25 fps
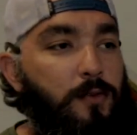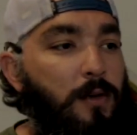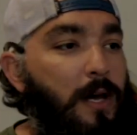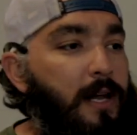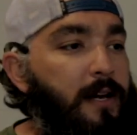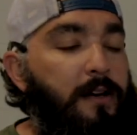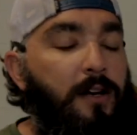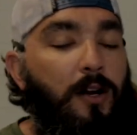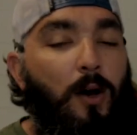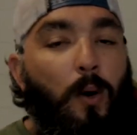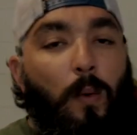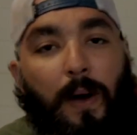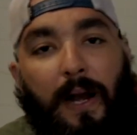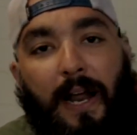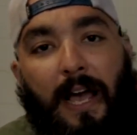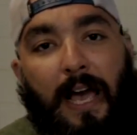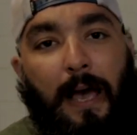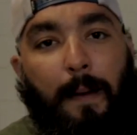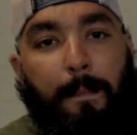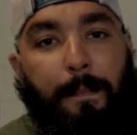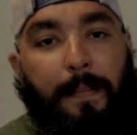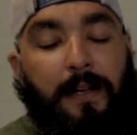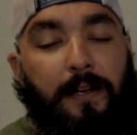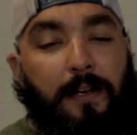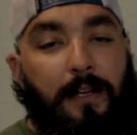so I didn't know what
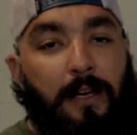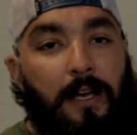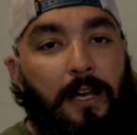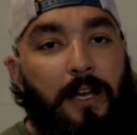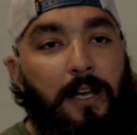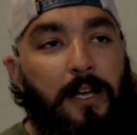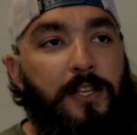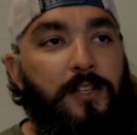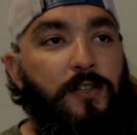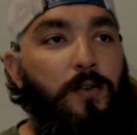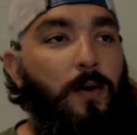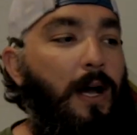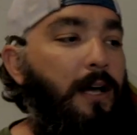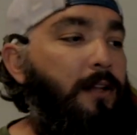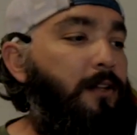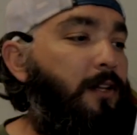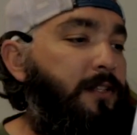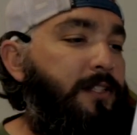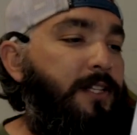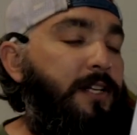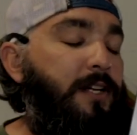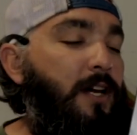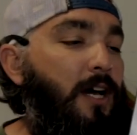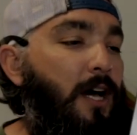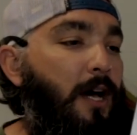happened. So I
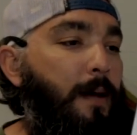looked it